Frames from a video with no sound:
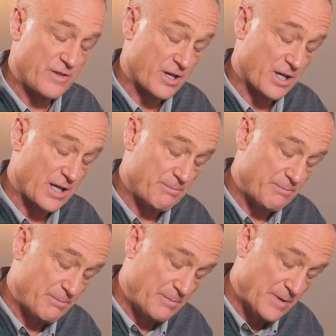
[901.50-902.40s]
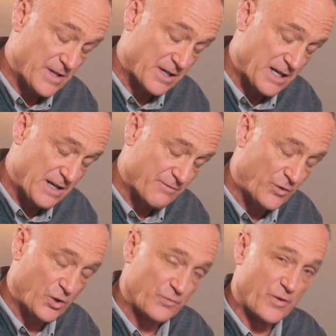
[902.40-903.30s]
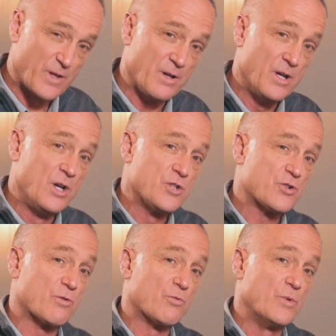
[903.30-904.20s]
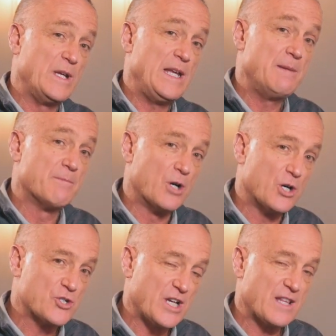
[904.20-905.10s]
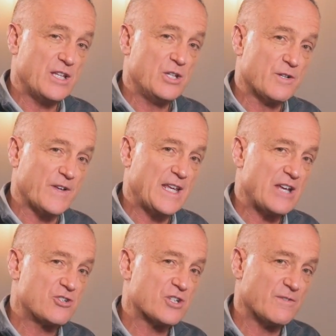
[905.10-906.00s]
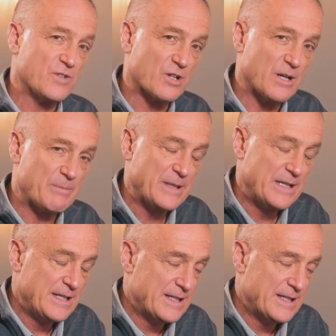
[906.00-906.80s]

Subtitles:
that are going to unfold for the sort of re-merging, the unification of Europe